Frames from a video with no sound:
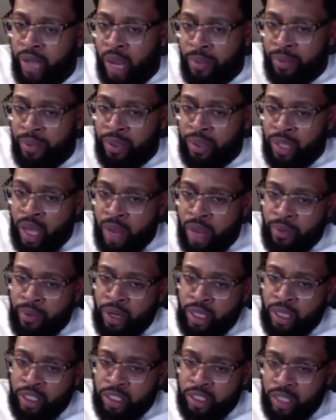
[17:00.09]
up in the upper
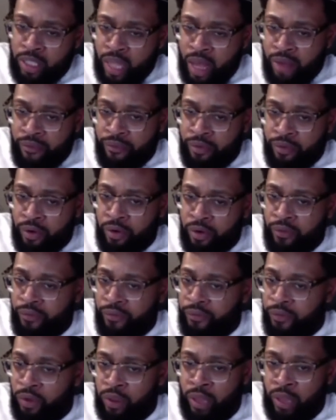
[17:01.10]
echelon for
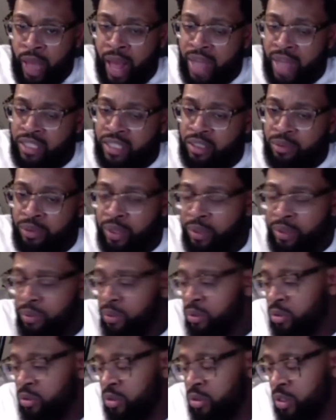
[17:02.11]
lots of people.
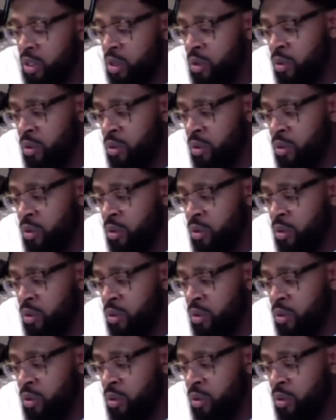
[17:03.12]
So.